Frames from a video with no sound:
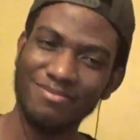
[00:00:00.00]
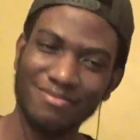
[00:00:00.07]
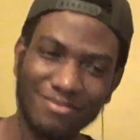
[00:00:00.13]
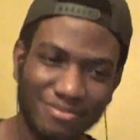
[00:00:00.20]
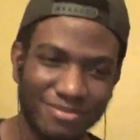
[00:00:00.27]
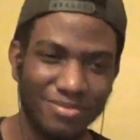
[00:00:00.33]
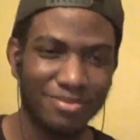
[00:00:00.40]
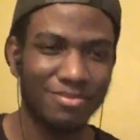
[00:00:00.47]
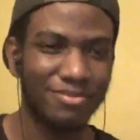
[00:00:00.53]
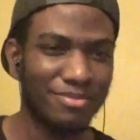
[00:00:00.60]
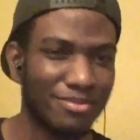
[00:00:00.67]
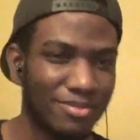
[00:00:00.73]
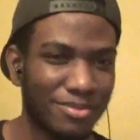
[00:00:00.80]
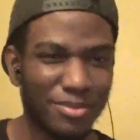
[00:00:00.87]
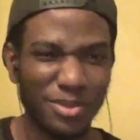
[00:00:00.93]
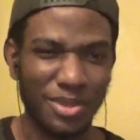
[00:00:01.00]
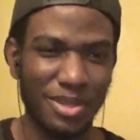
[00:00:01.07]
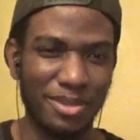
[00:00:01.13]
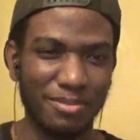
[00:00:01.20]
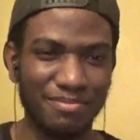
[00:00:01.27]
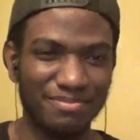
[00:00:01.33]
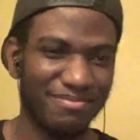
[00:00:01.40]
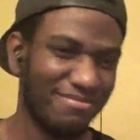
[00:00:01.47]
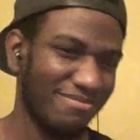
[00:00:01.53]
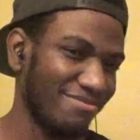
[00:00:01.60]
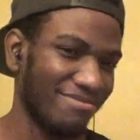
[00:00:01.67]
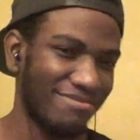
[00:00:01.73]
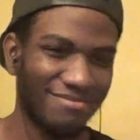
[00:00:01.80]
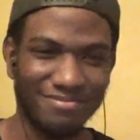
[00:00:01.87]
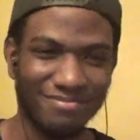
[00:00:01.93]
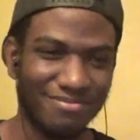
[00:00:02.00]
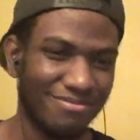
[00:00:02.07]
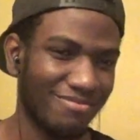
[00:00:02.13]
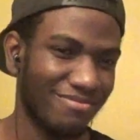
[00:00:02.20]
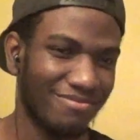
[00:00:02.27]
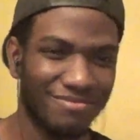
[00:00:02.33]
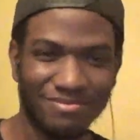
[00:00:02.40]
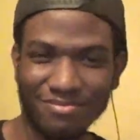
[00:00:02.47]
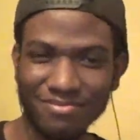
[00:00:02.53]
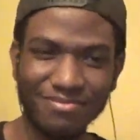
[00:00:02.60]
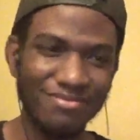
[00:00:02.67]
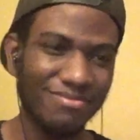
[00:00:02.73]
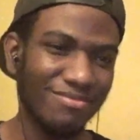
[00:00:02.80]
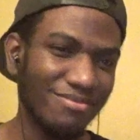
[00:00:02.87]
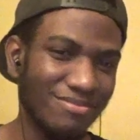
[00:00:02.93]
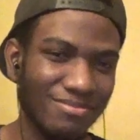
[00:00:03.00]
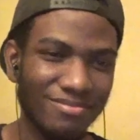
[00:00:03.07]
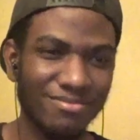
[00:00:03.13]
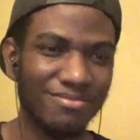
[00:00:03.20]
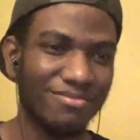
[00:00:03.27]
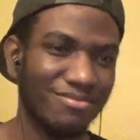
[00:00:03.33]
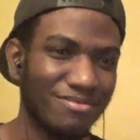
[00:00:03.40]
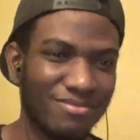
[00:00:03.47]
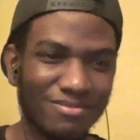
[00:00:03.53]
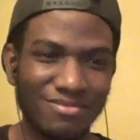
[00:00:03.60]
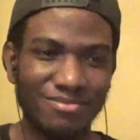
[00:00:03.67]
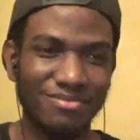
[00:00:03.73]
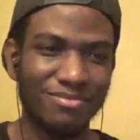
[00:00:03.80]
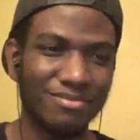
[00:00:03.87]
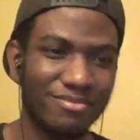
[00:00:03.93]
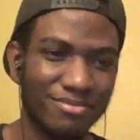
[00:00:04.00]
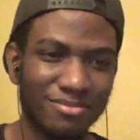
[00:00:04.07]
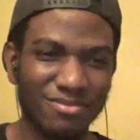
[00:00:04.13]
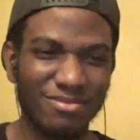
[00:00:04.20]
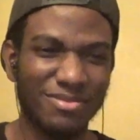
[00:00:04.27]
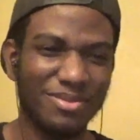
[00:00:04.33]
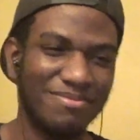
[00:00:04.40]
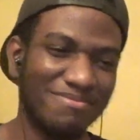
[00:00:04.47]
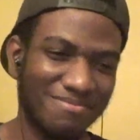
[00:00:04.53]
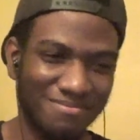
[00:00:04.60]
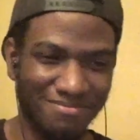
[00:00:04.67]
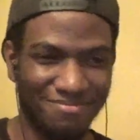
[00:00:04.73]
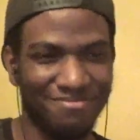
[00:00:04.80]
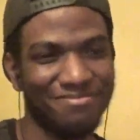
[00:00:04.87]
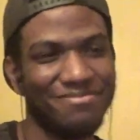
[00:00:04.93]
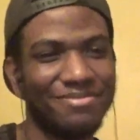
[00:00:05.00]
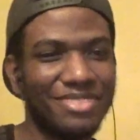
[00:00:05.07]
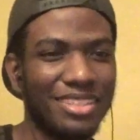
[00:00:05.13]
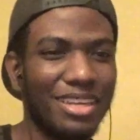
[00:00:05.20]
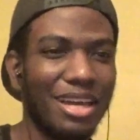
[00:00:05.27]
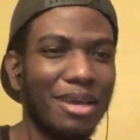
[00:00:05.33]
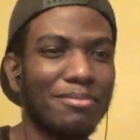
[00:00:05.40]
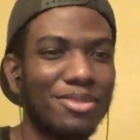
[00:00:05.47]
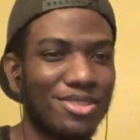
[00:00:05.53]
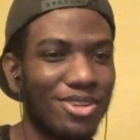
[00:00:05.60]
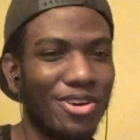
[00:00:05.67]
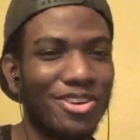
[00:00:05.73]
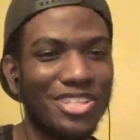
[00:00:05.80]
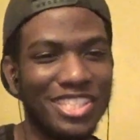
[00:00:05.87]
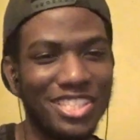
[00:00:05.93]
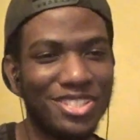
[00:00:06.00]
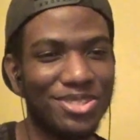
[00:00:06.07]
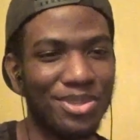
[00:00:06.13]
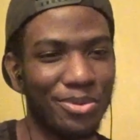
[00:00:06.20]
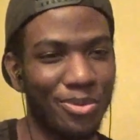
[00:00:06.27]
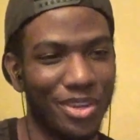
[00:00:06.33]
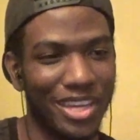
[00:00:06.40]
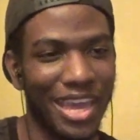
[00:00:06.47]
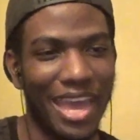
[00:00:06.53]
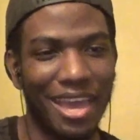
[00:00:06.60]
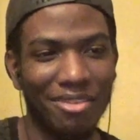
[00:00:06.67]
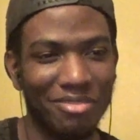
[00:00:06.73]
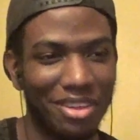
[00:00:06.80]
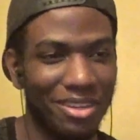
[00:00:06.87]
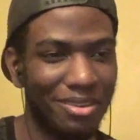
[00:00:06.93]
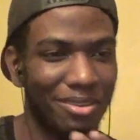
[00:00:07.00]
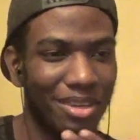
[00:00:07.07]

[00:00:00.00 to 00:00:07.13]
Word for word: boomerang I'm sardine to wreak havoc, salmon has gotta do it I'm sorry Dean to wreak havoc.